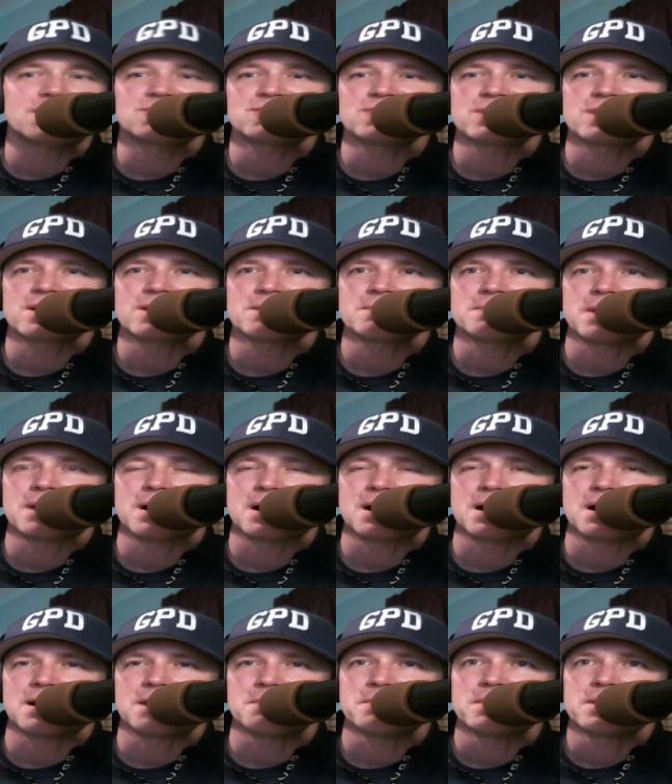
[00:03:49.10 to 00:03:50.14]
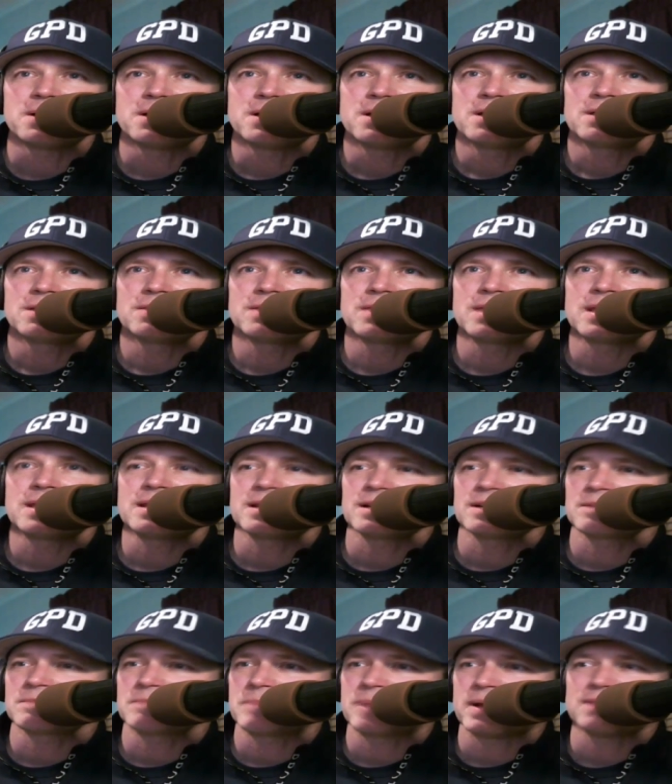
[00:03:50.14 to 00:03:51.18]
Jim, um, they
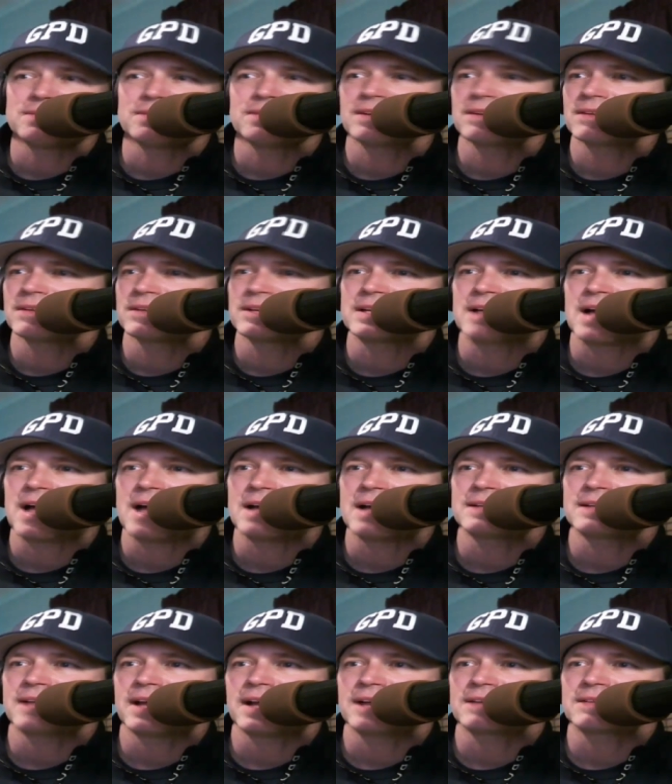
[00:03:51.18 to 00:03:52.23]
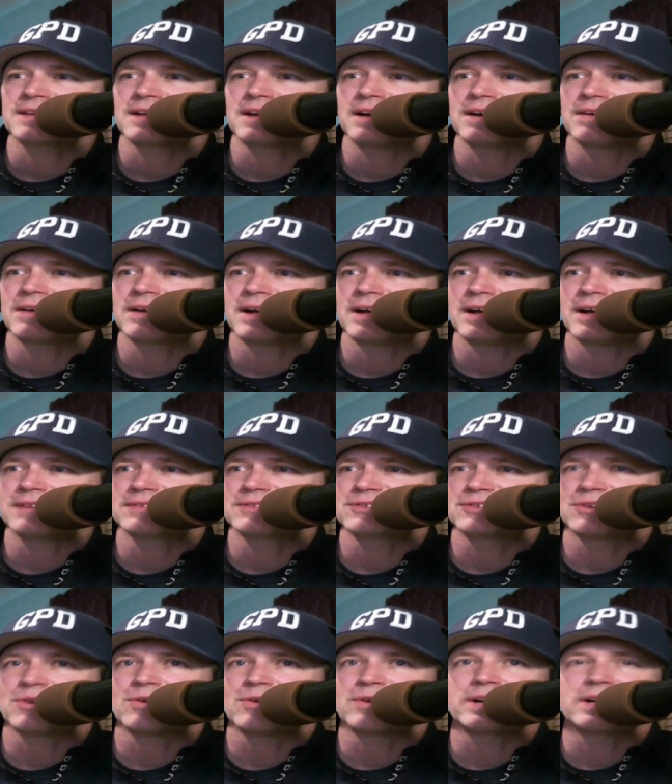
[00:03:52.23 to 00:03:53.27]
can basically contact our uh,
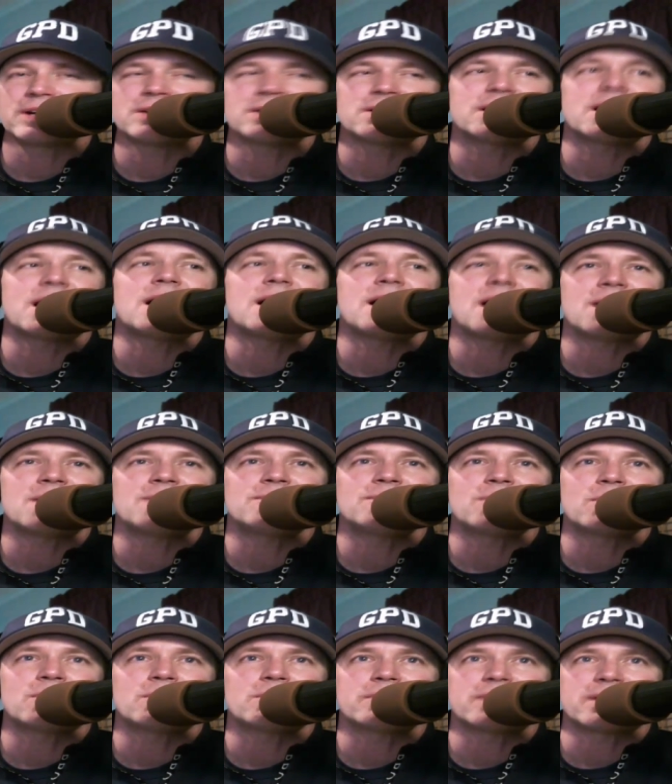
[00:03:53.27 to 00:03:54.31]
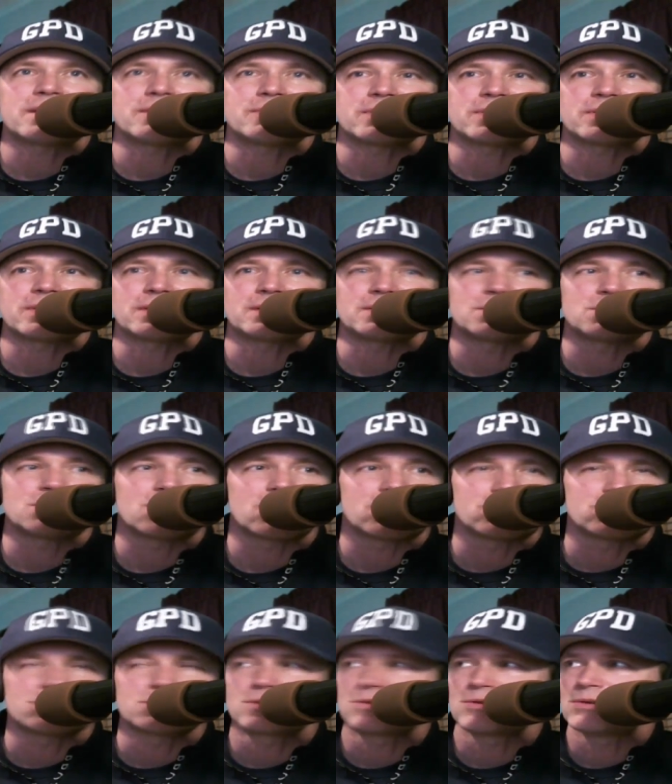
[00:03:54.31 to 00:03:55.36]
show here, and I'll, I'll forward everything to you. Are
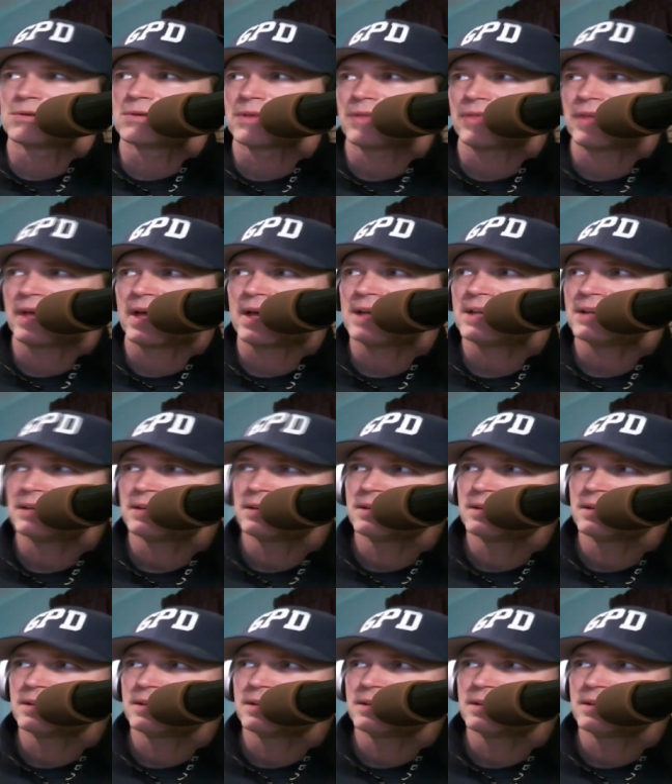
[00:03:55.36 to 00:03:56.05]
you cool with that?